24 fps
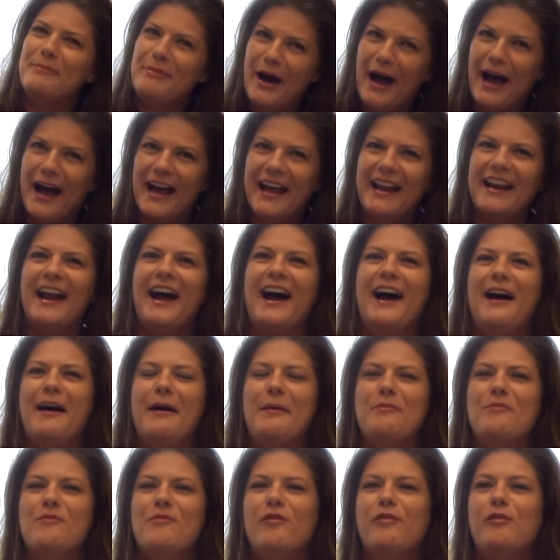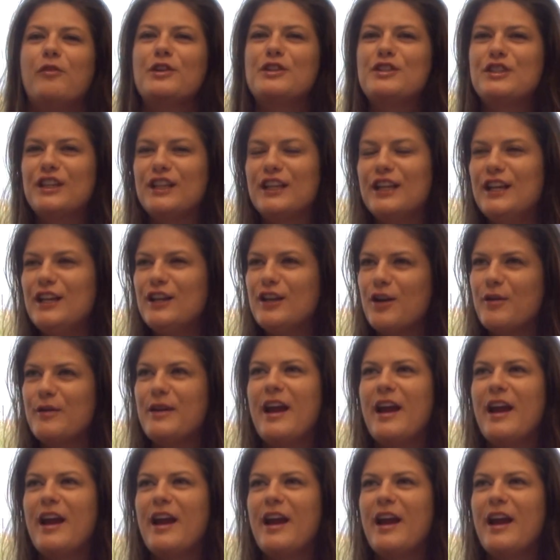But fortunately, you know,